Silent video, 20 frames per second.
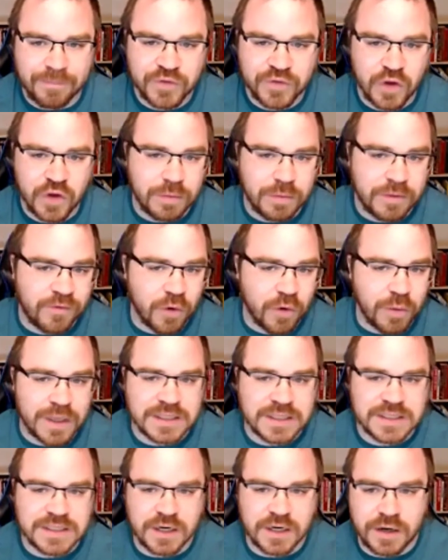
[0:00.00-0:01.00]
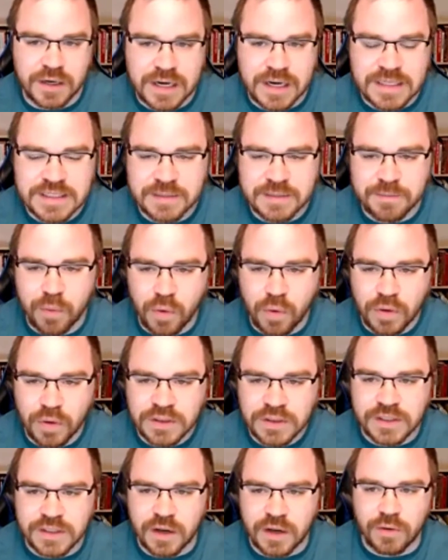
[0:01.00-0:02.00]
So before we get started, it's important
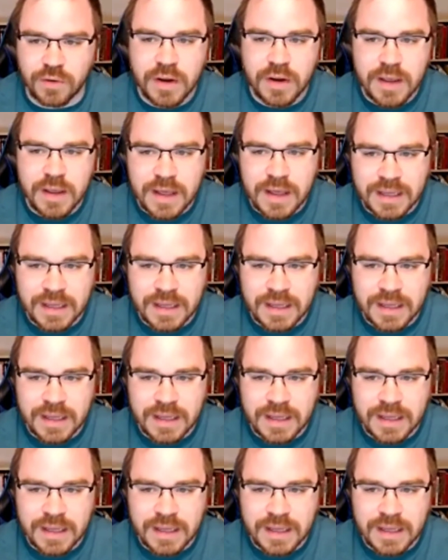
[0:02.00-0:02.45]
to note,